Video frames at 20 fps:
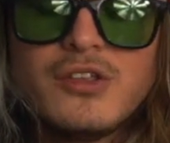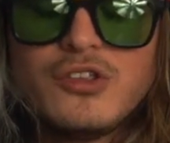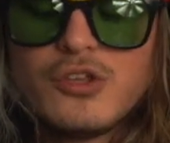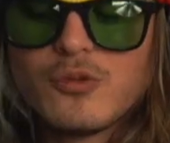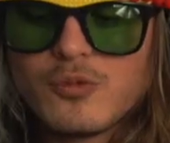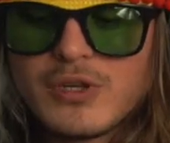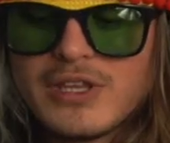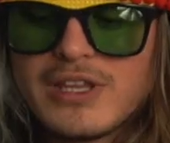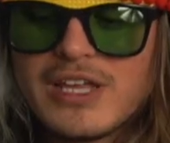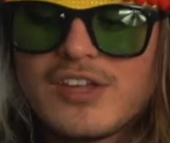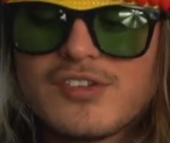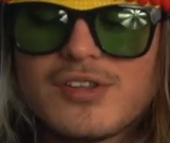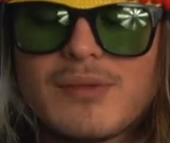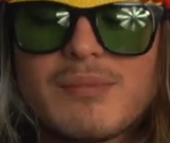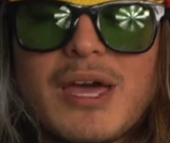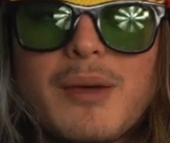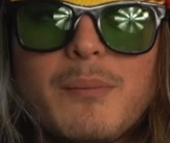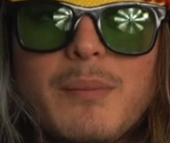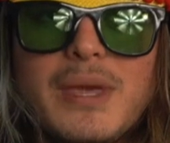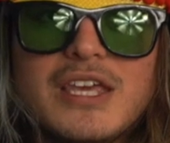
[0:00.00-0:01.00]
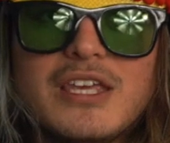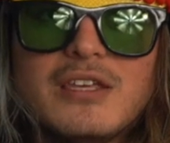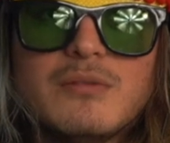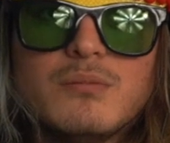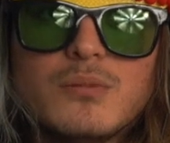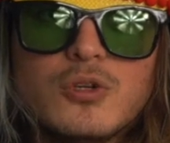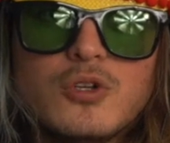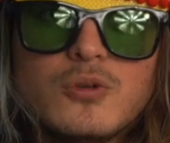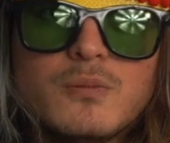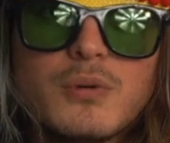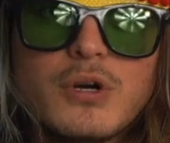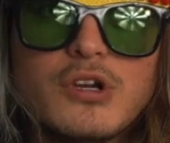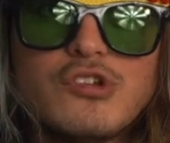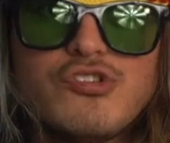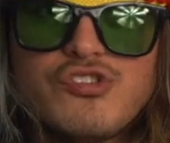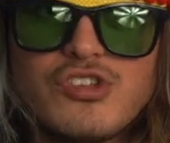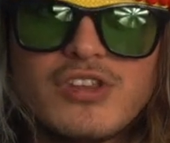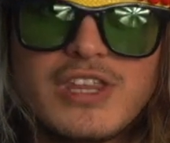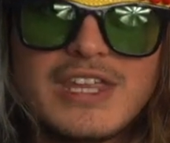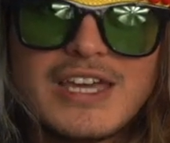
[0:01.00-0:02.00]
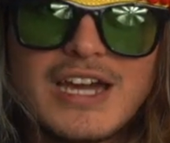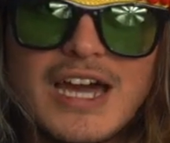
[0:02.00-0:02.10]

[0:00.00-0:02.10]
you'll realize I'm not making Moonboy shilly